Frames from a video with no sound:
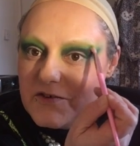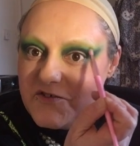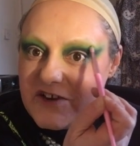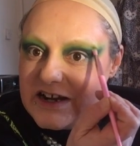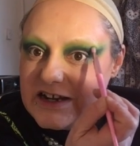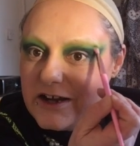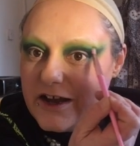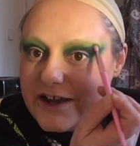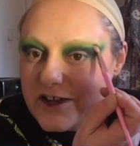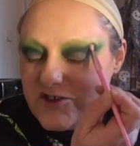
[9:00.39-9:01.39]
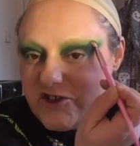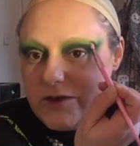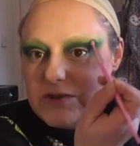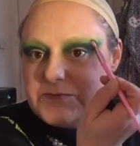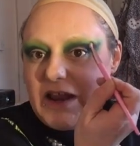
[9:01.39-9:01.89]
feeling like
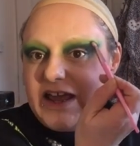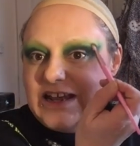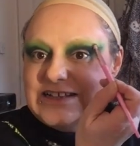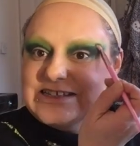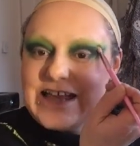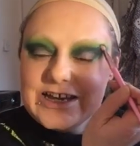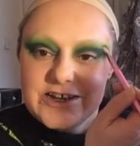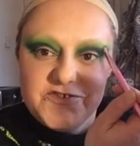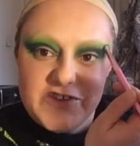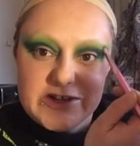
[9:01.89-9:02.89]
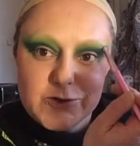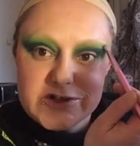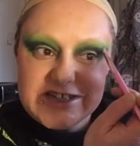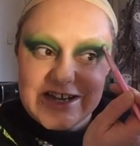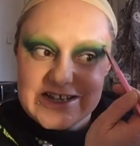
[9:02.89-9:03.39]
she was playing second fiddle
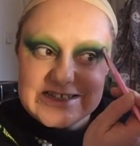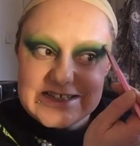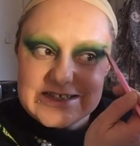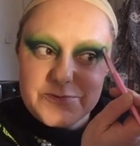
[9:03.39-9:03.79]
to her sister